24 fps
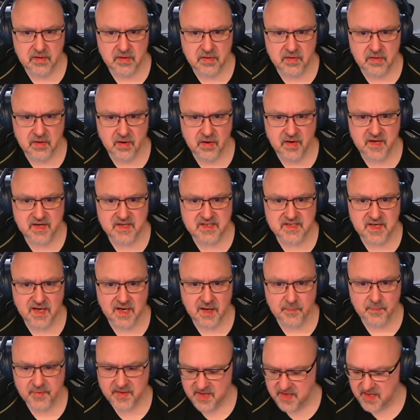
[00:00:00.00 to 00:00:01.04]
9 is
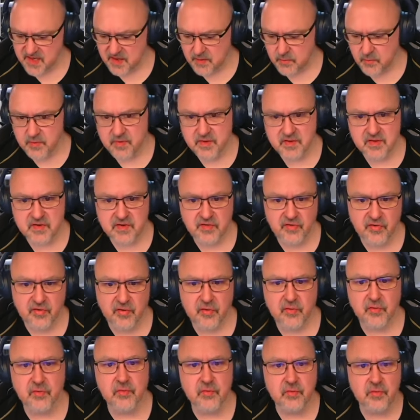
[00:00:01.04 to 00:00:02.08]
up here with
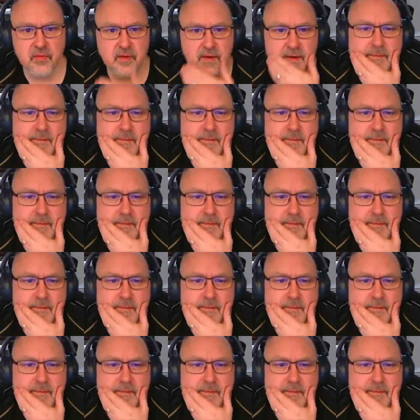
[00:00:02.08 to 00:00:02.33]
2.